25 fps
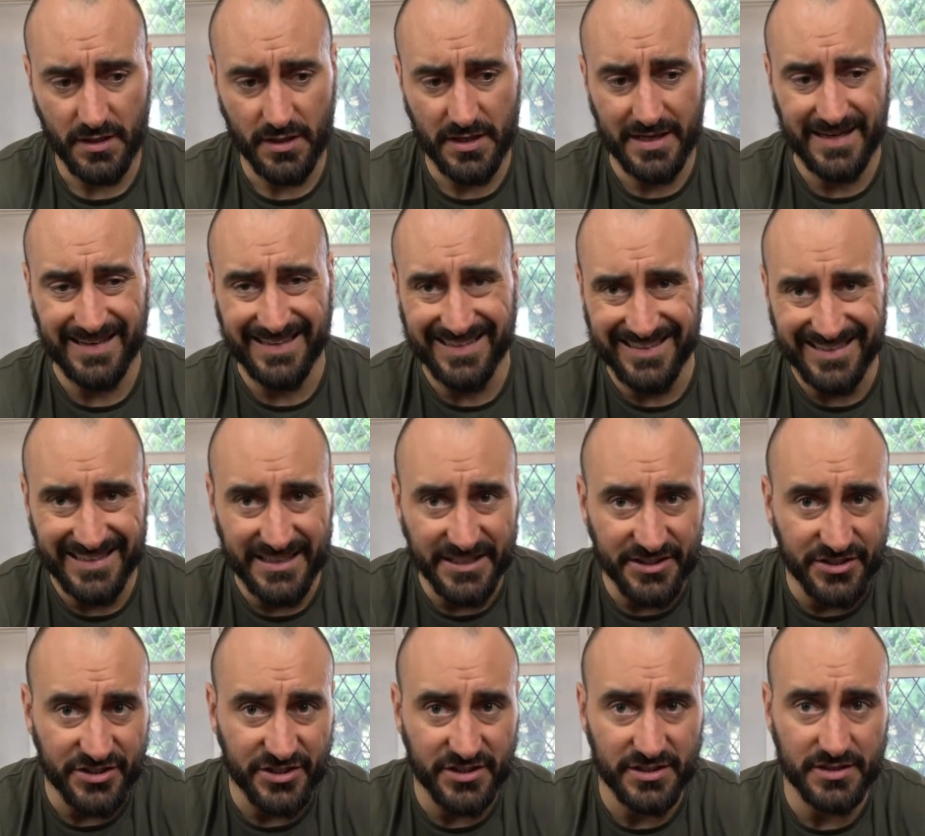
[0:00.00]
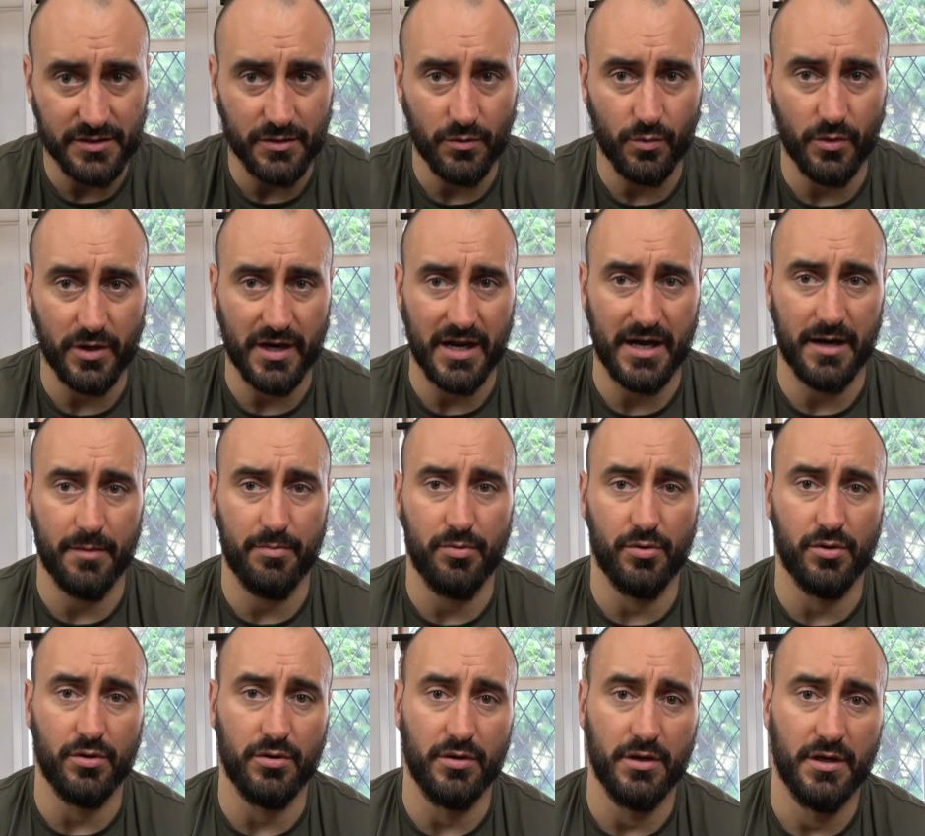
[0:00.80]
at least 1
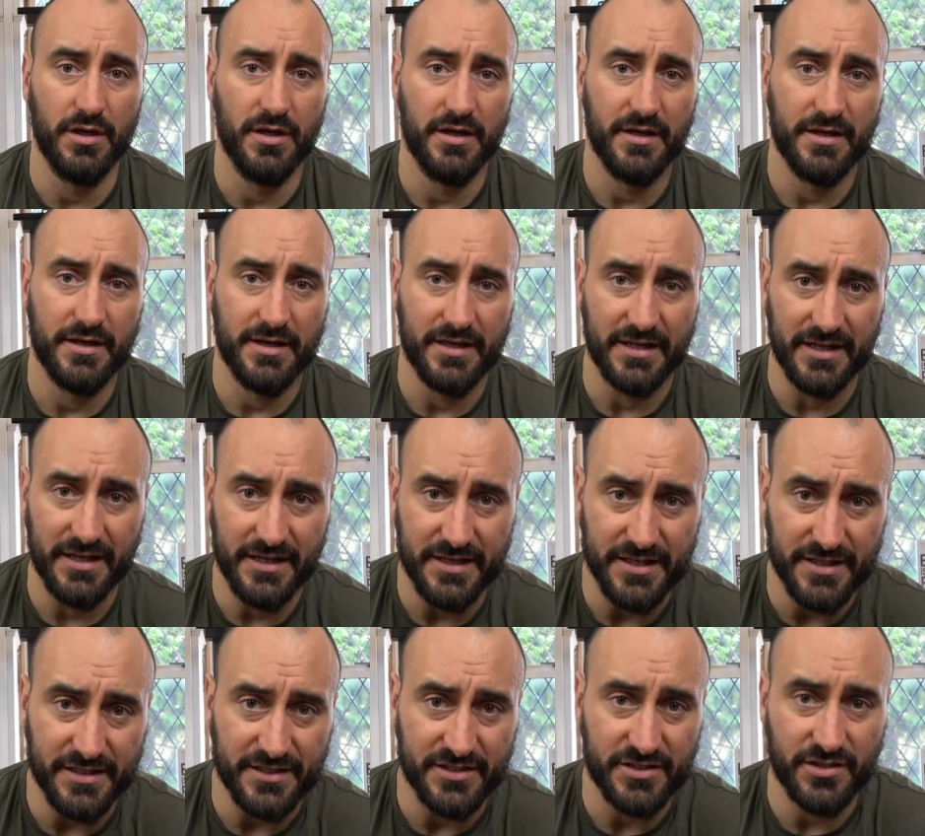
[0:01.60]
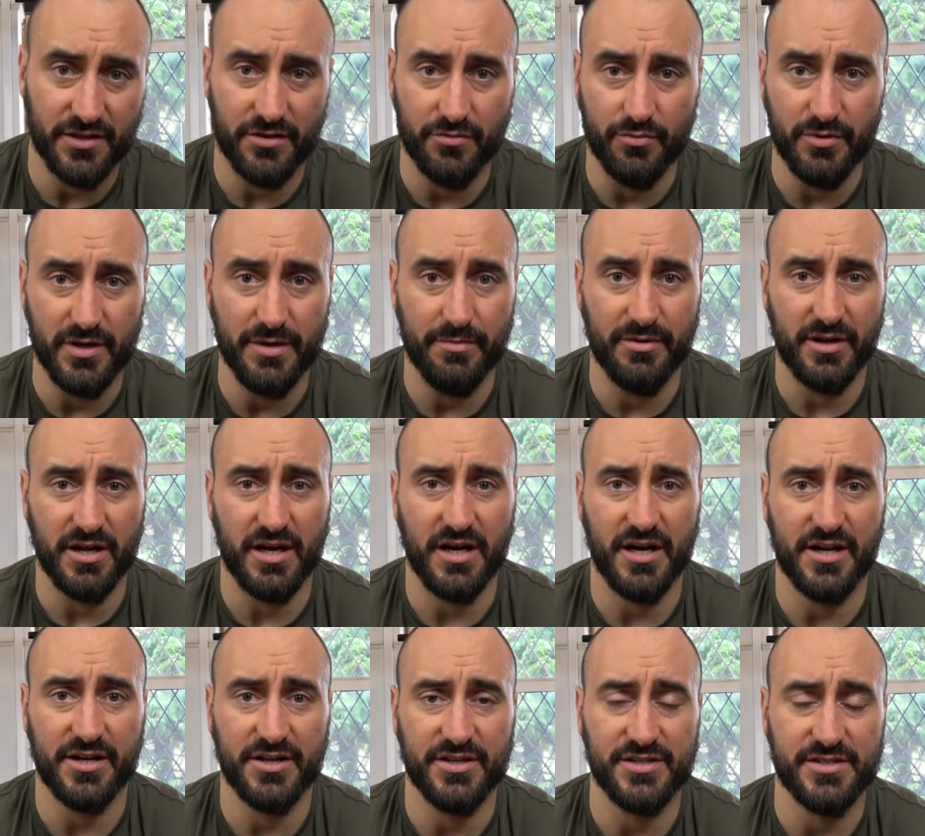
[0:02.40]
apple, at least 3
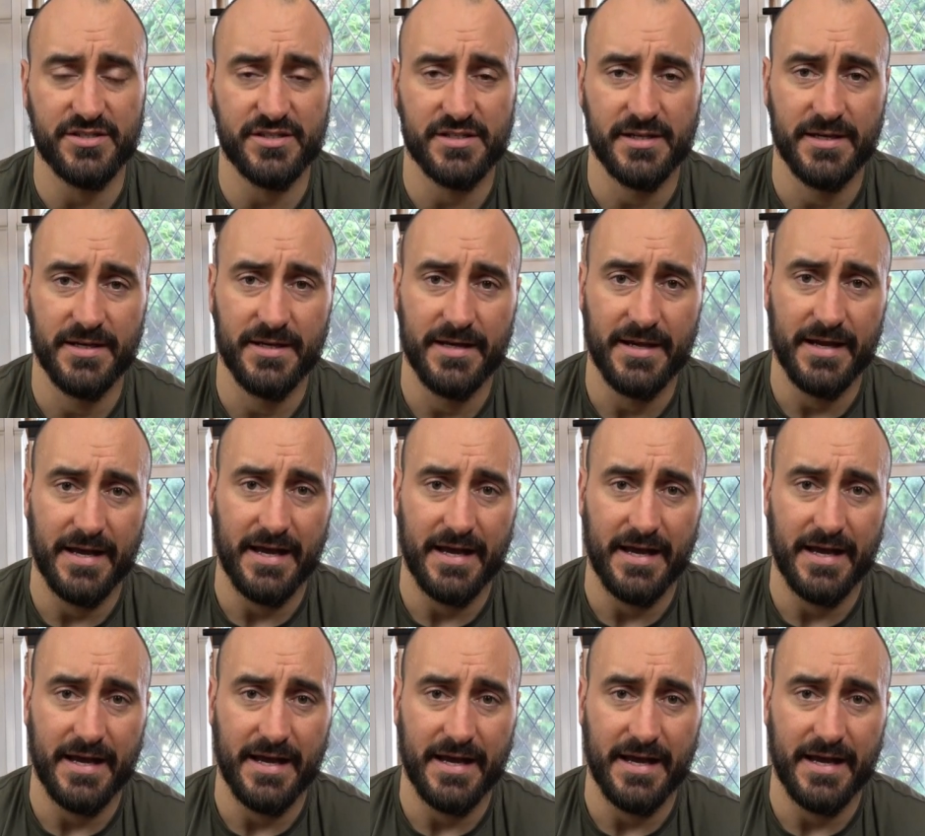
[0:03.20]
bananas,